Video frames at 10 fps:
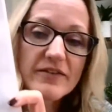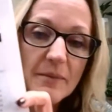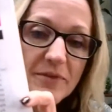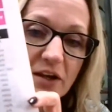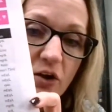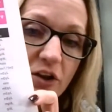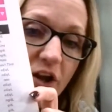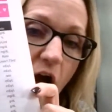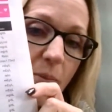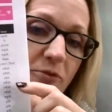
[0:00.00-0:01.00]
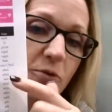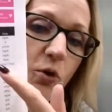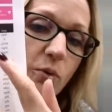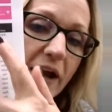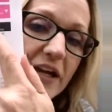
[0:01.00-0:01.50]
something called an
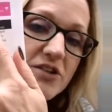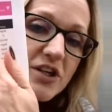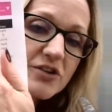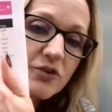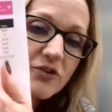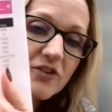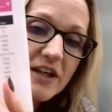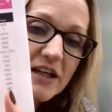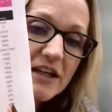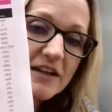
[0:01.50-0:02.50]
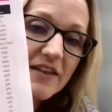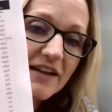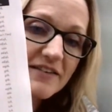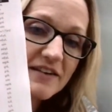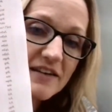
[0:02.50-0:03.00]
optimal range, and you'll see
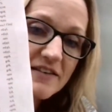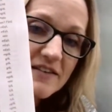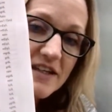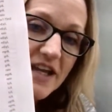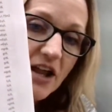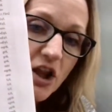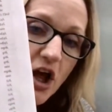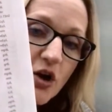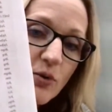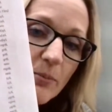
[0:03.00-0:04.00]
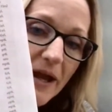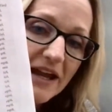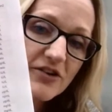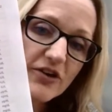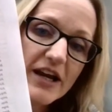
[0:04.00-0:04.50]
that's in this yellow
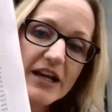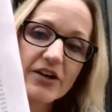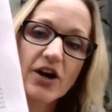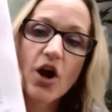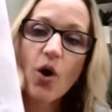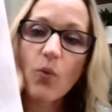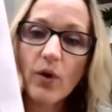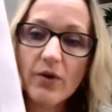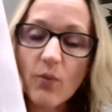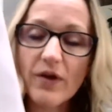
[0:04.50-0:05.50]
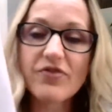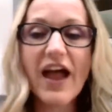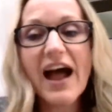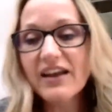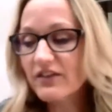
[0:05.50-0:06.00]
band right here. What
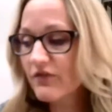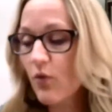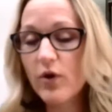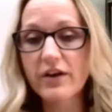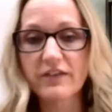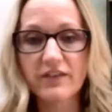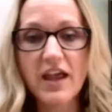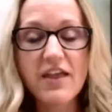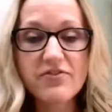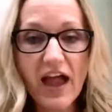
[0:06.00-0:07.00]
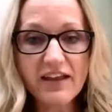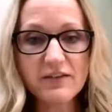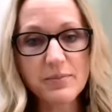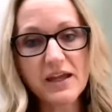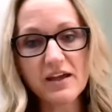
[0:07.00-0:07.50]
that is for is
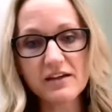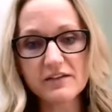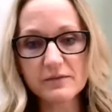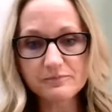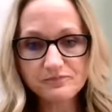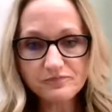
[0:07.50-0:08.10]
that's because